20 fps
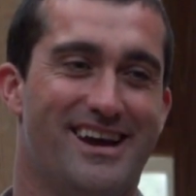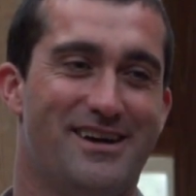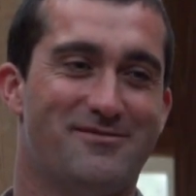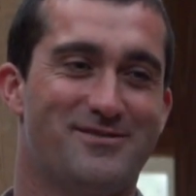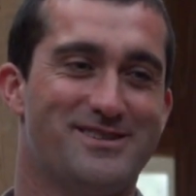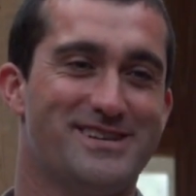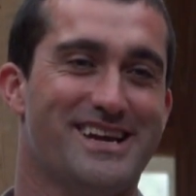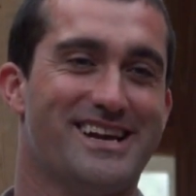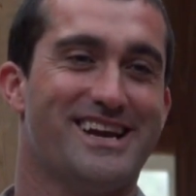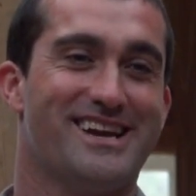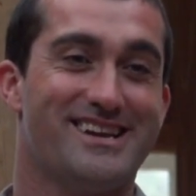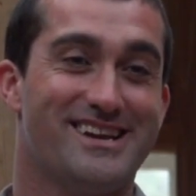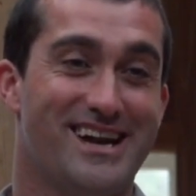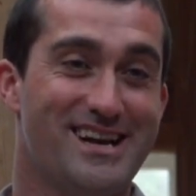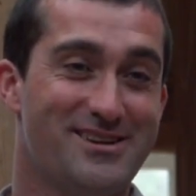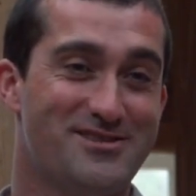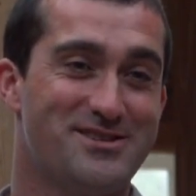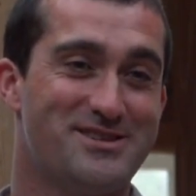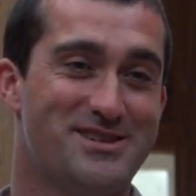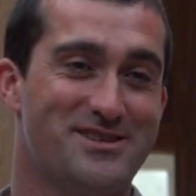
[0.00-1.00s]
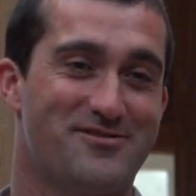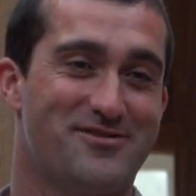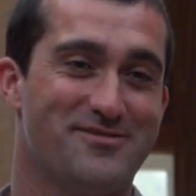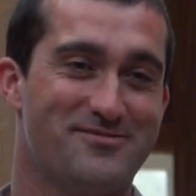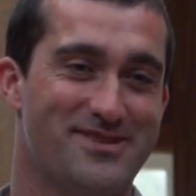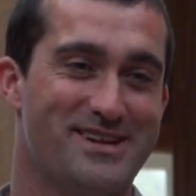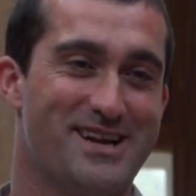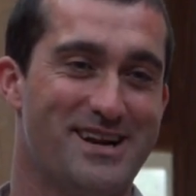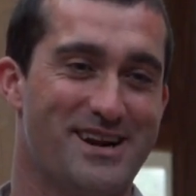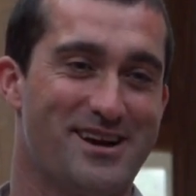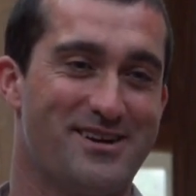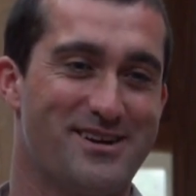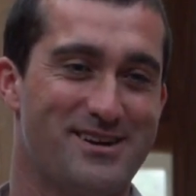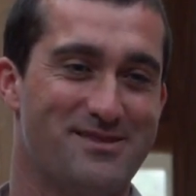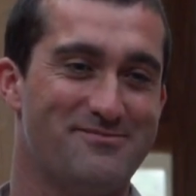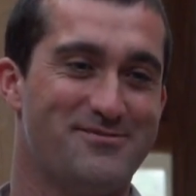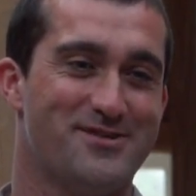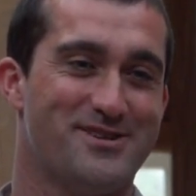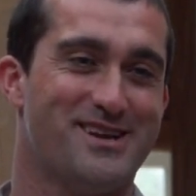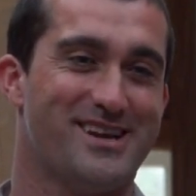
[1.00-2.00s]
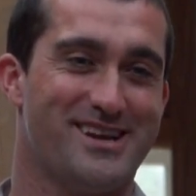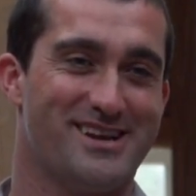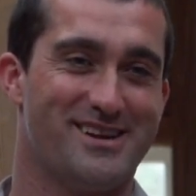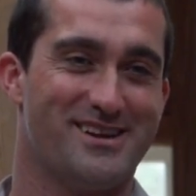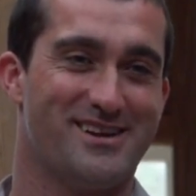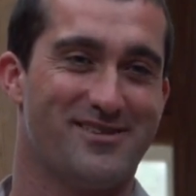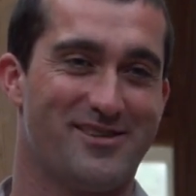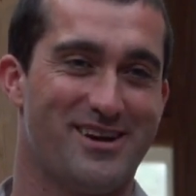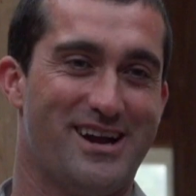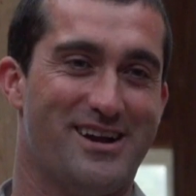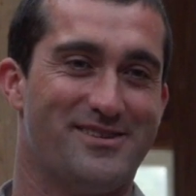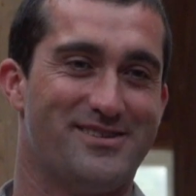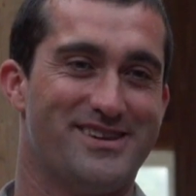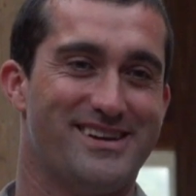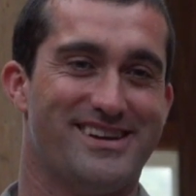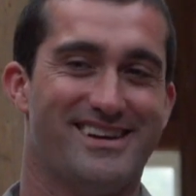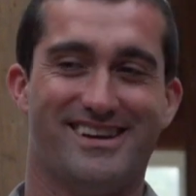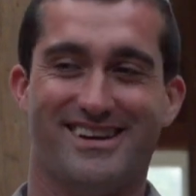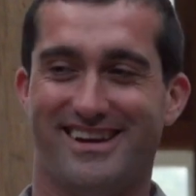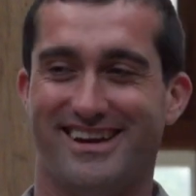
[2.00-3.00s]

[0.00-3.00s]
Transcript: and we're taking nitrogen from the air and putting it in the ground.